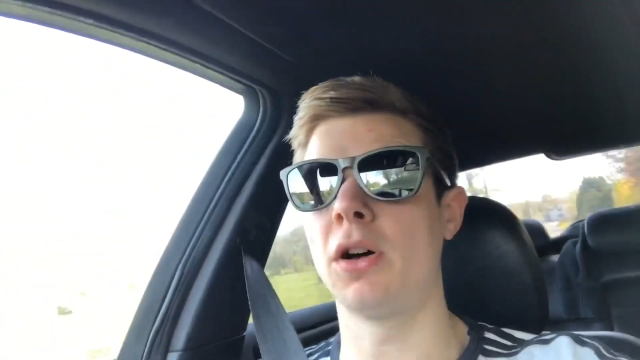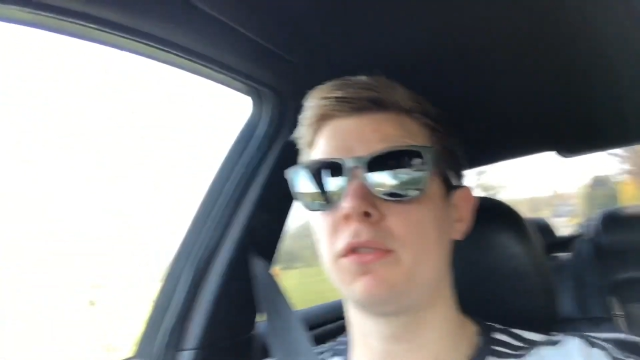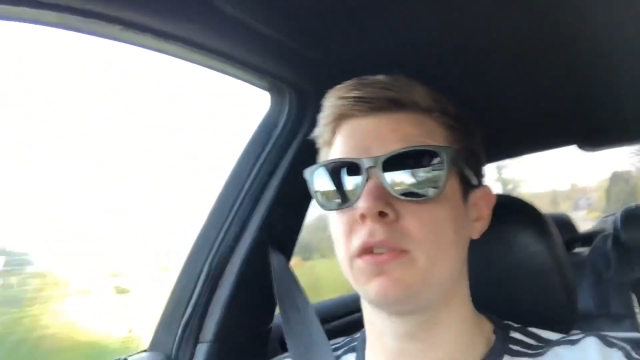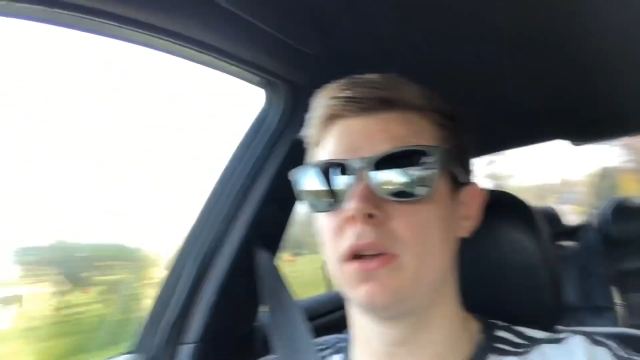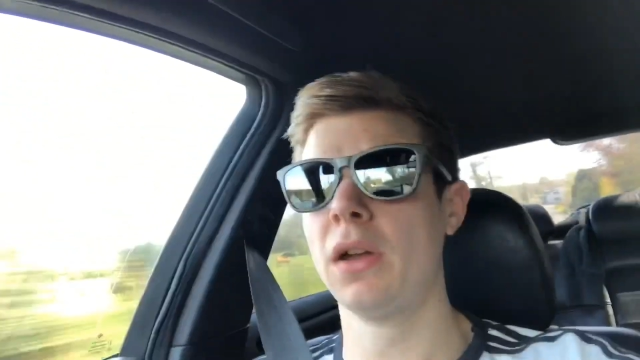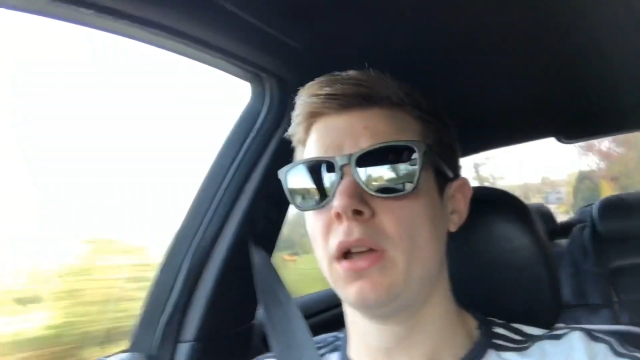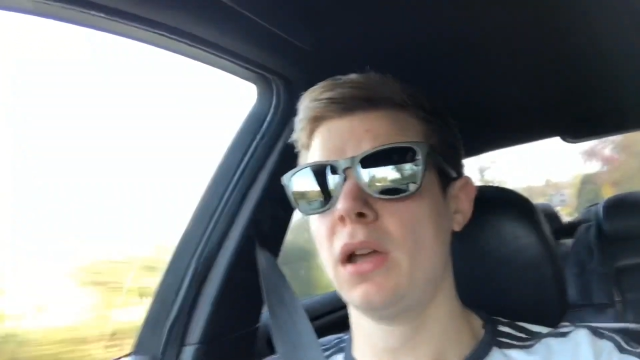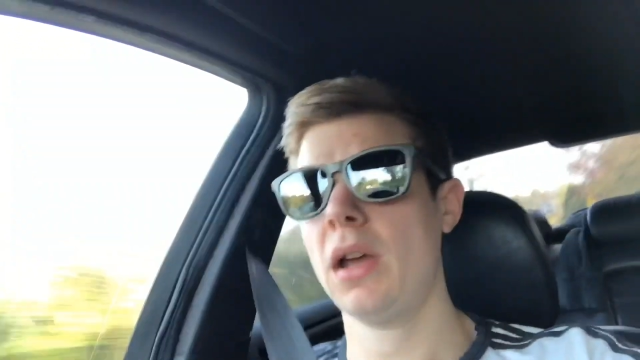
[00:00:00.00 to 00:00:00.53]

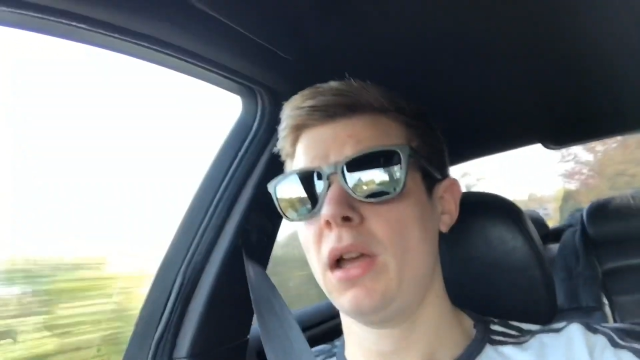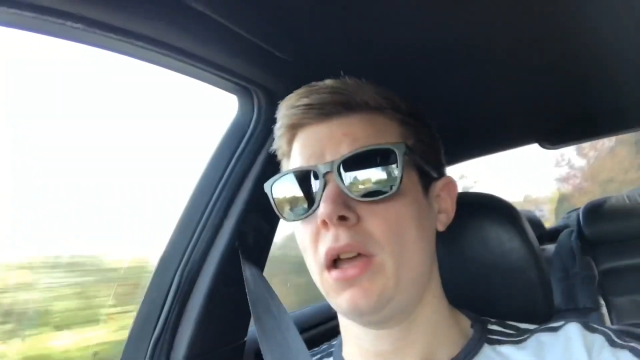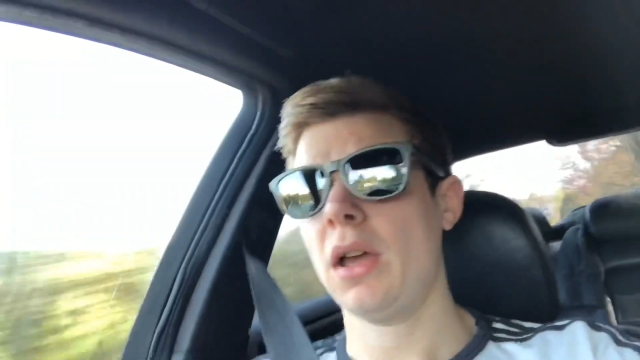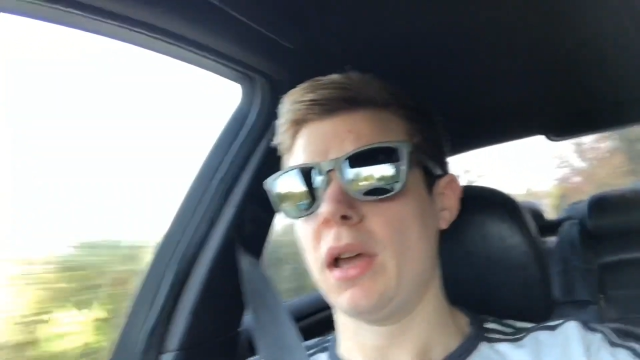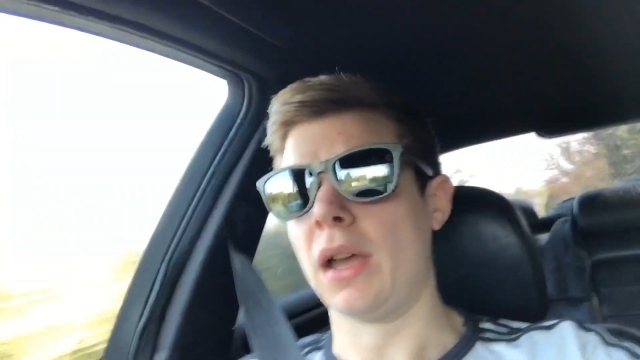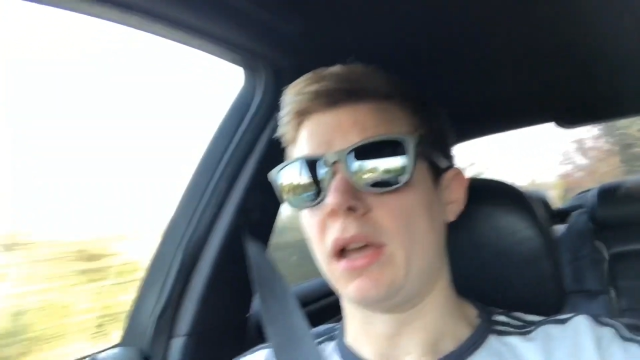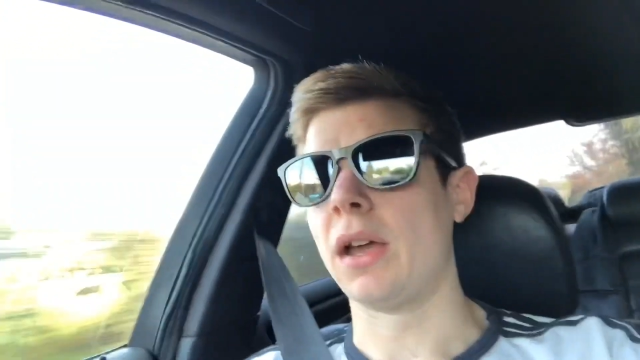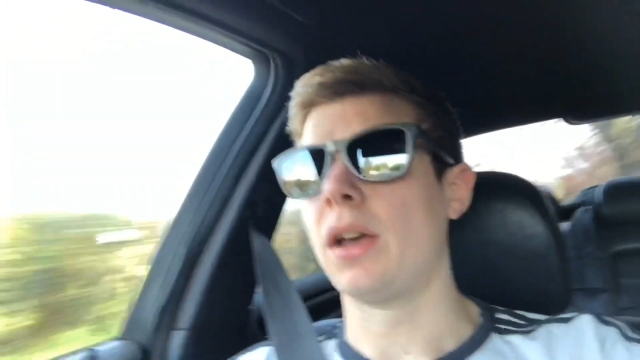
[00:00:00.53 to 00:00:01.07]

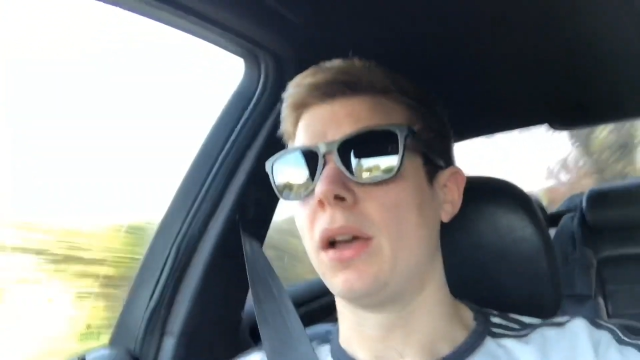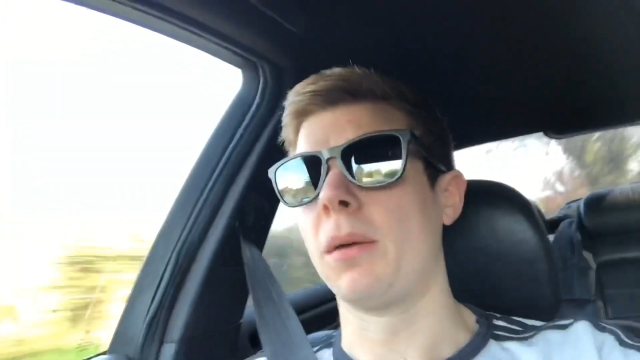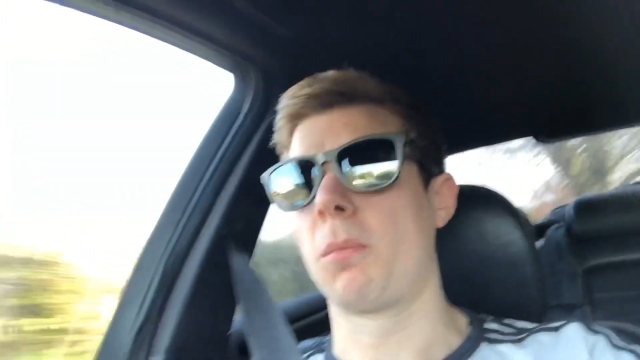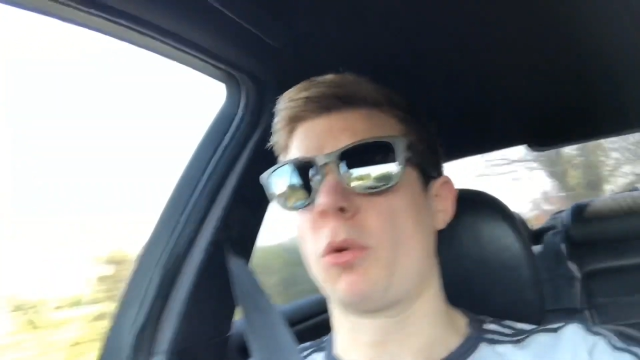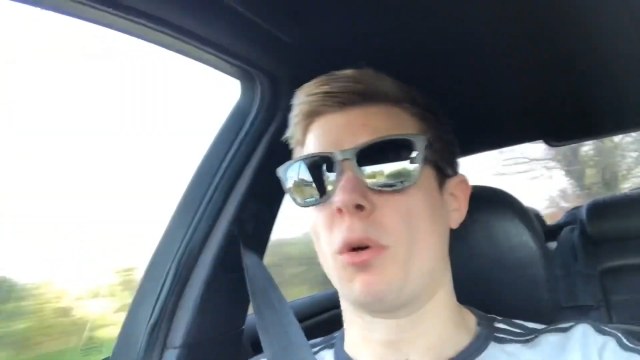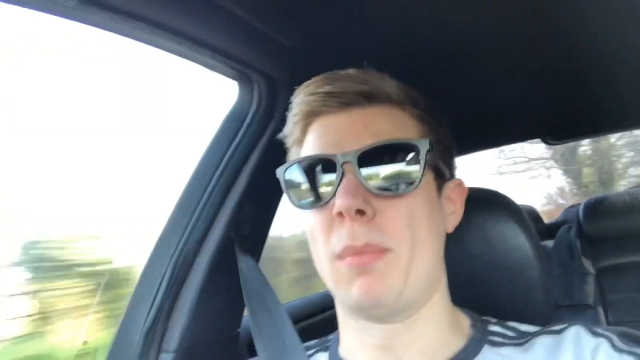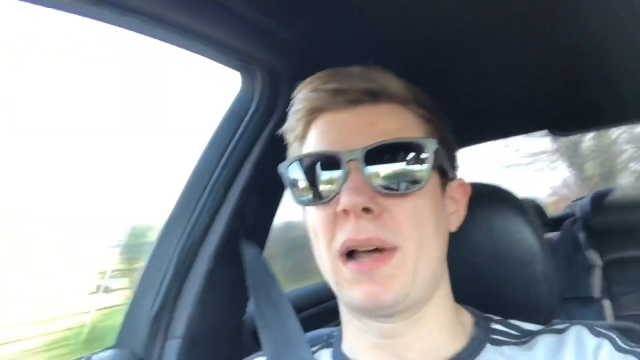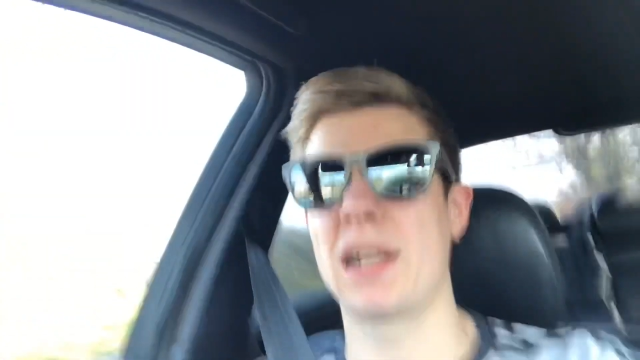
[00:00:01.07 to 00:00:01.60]

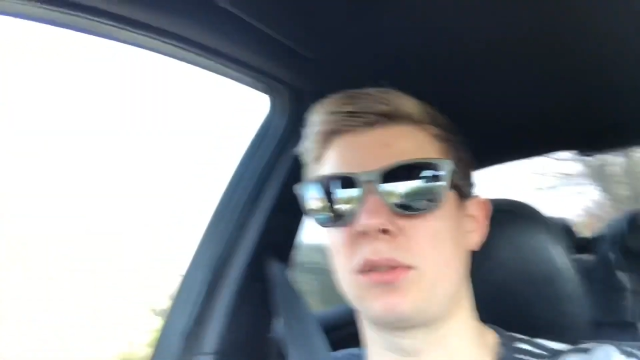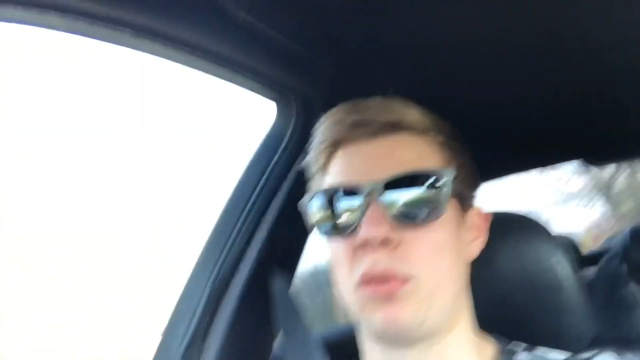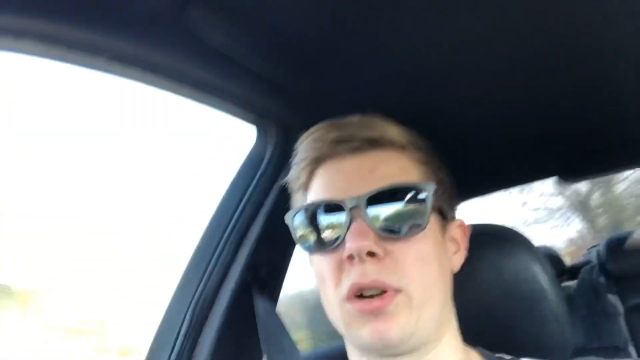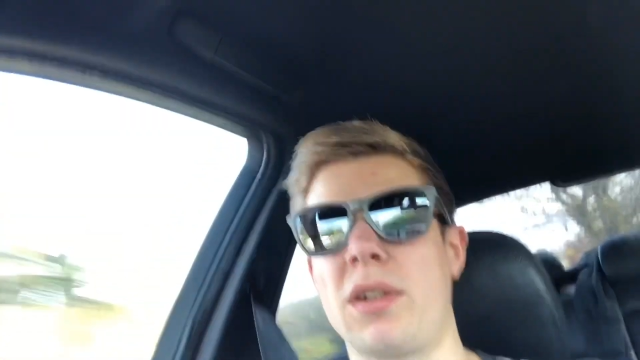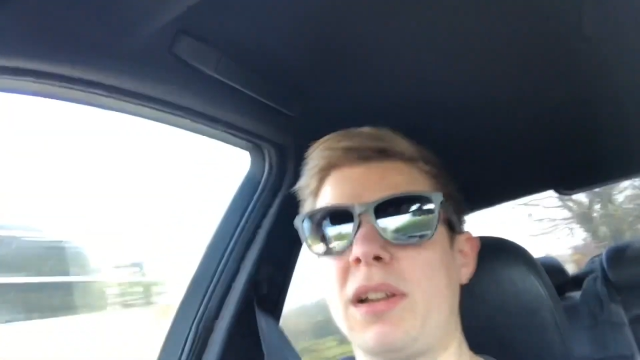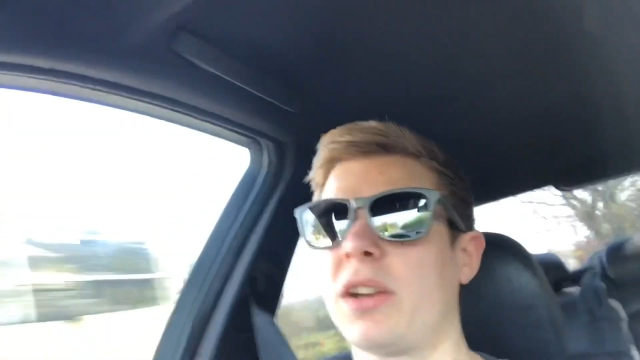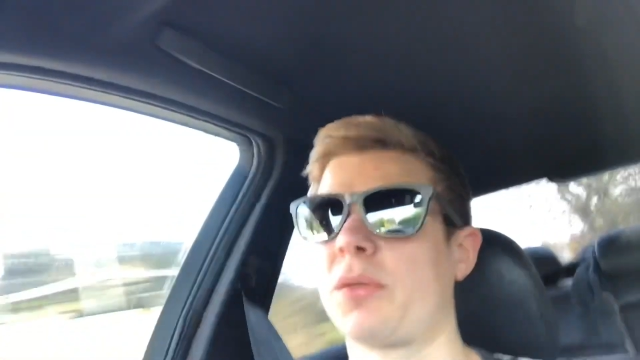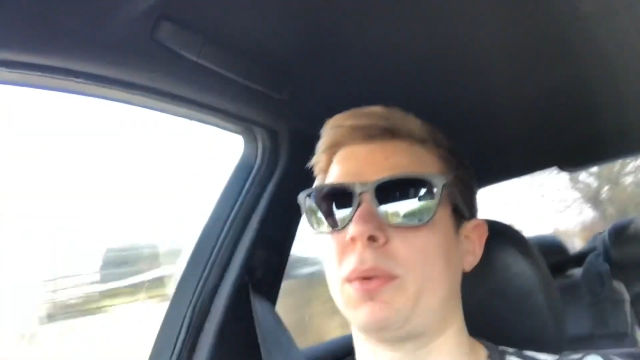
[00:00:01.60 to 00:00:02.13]
Going back to work
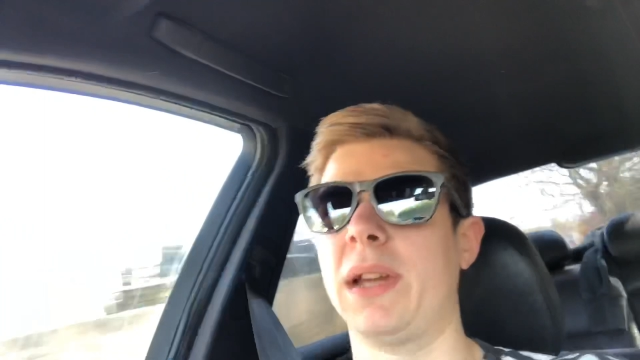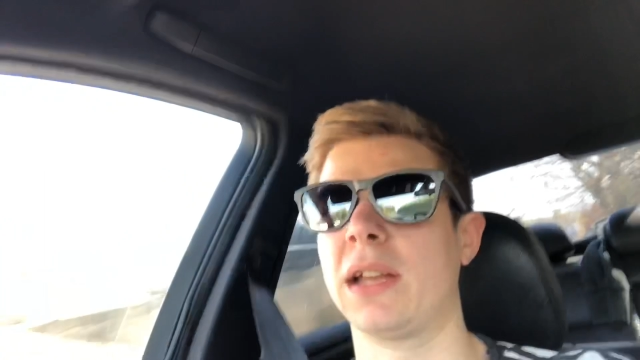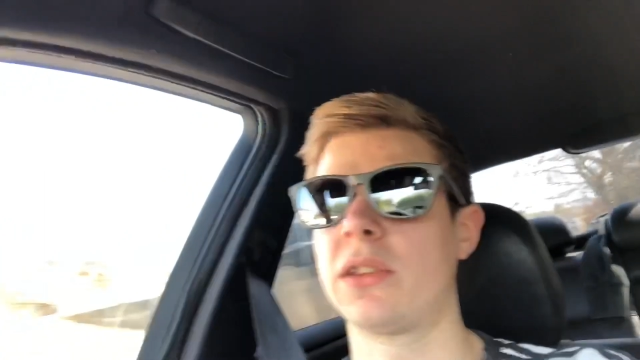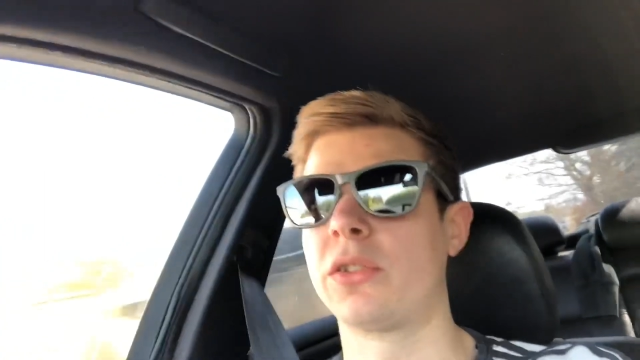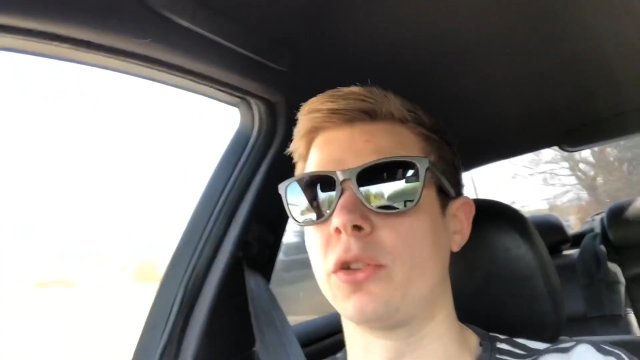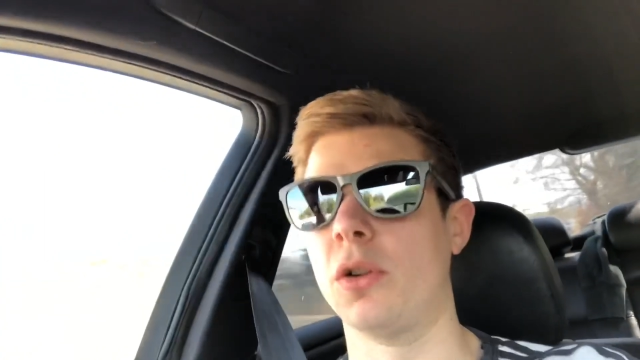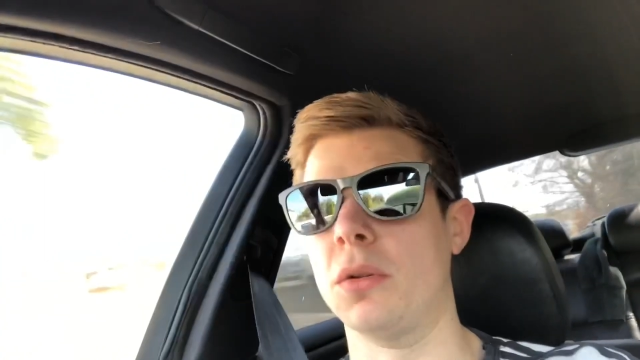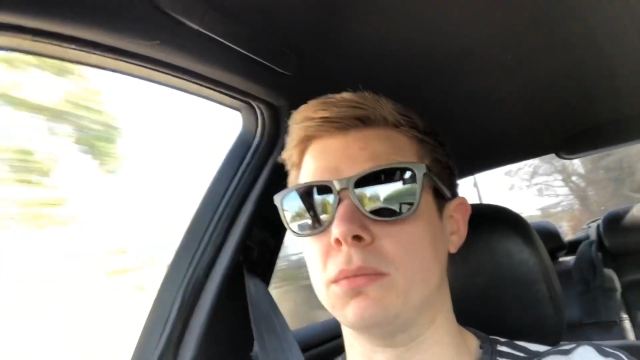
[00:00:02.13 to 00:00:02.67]
next week,
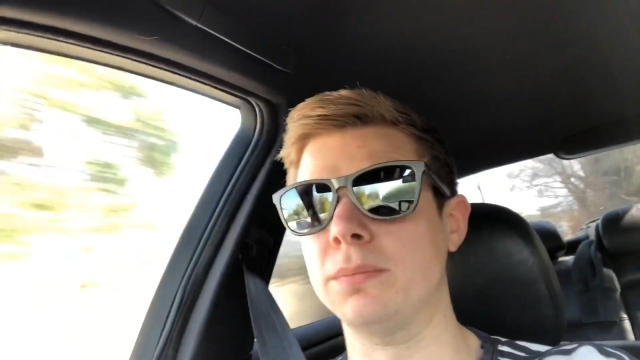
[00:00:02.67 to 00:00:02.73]
so